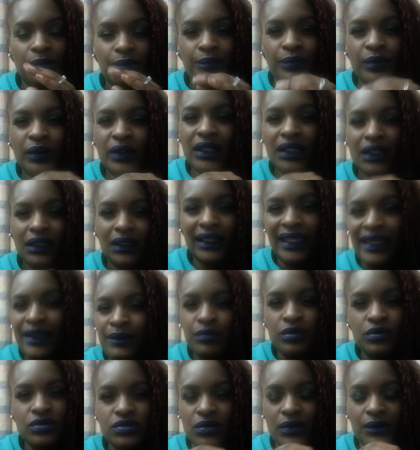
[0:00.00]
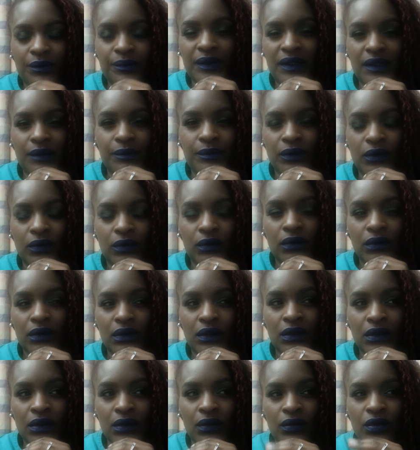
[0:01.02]
putting labels on people.
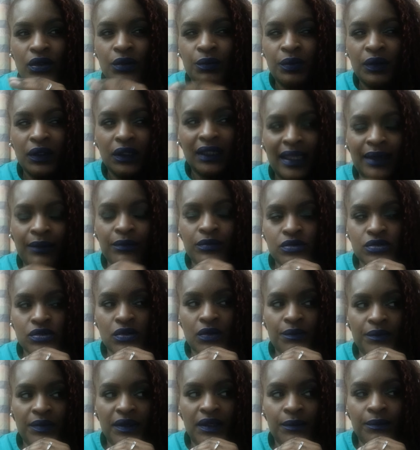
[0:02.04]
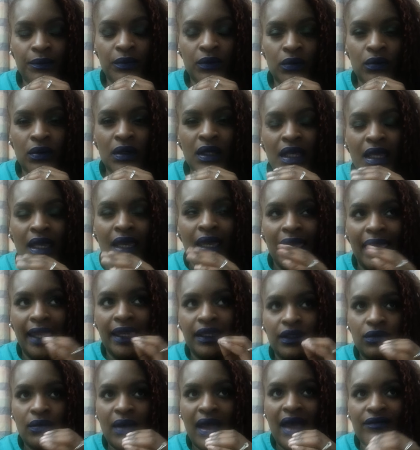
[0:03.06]
You know, you put labels on people
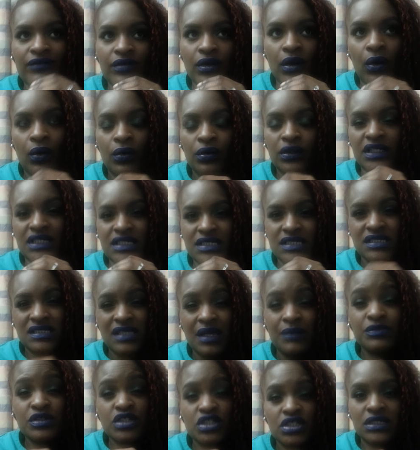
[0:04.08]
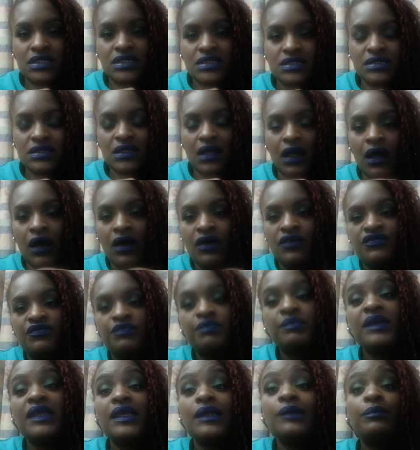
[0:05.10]
and you have your own assumptions of
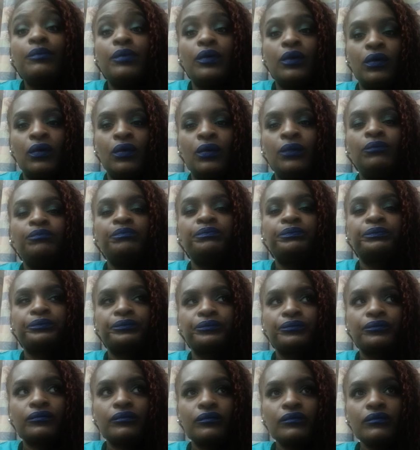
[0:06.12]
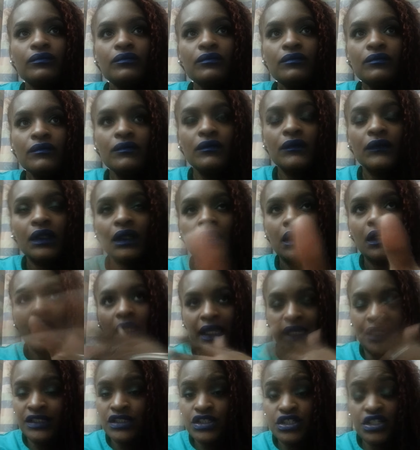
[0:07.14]
people
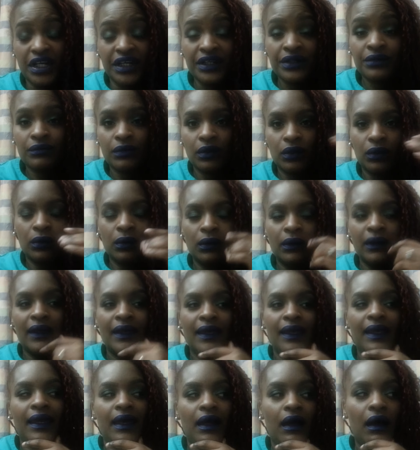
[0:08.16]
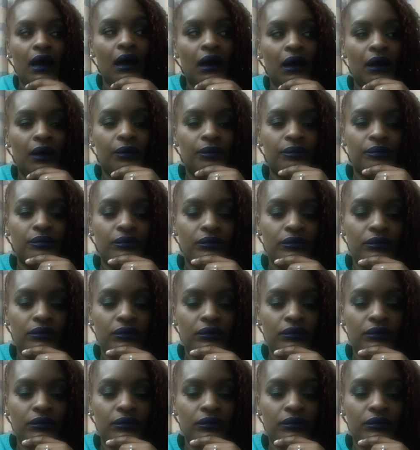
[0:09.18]
in general. Um,